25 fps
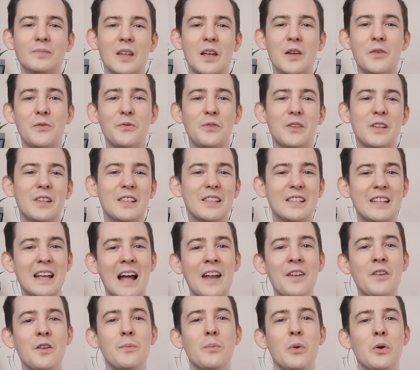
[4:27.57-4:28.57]
If the
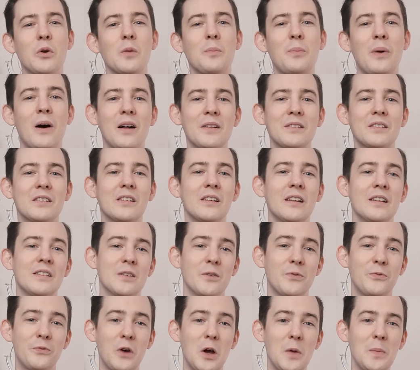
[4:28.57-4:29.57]
standard model particle is
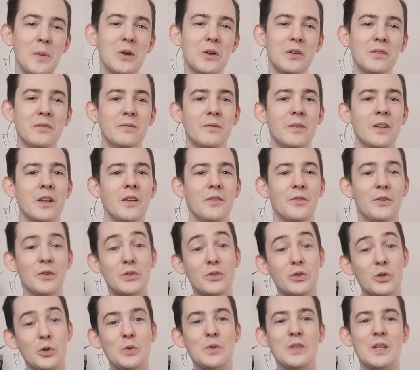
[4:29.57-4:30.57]
a fermion, the
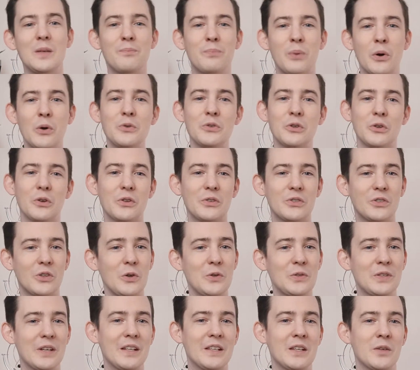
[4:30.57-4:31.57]
SUSY boson
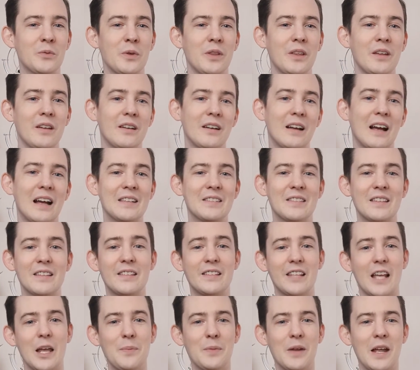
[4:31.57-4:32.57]
associated with it has the
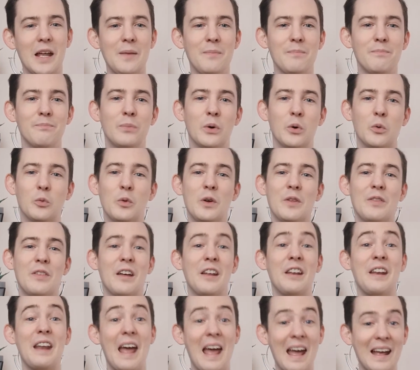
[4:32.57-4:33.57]
same name but with
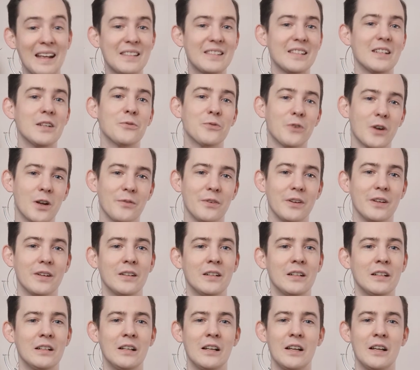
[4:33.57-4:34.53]
an S in front of it.